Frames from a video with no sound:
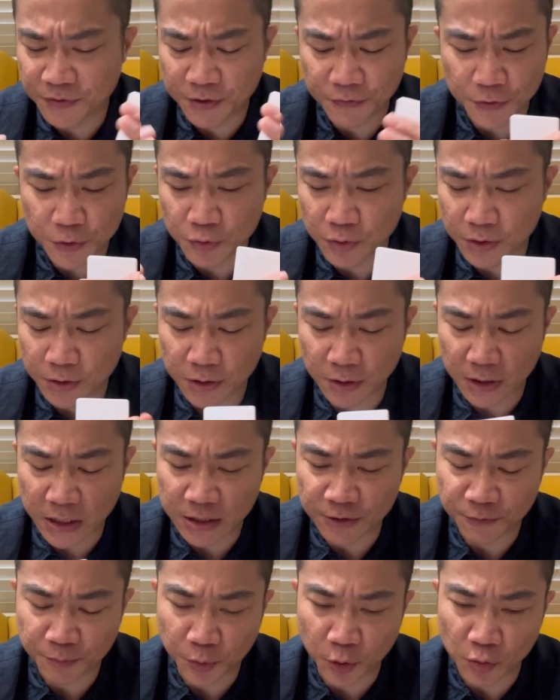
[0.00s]
given you the
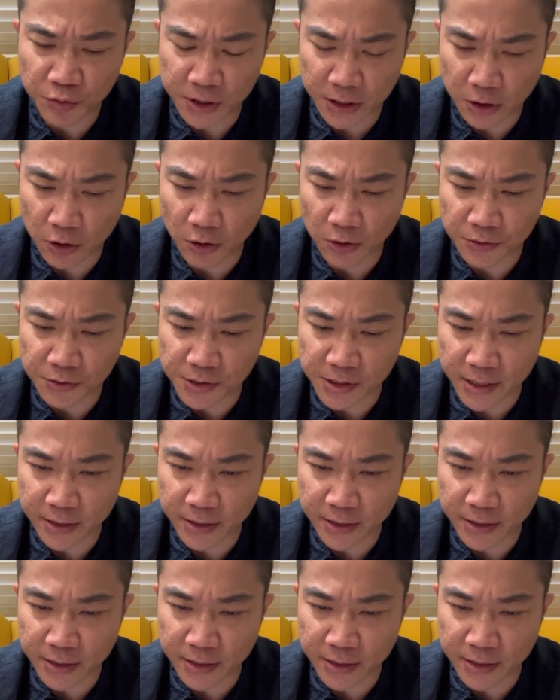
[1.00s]
kind of pros and cons,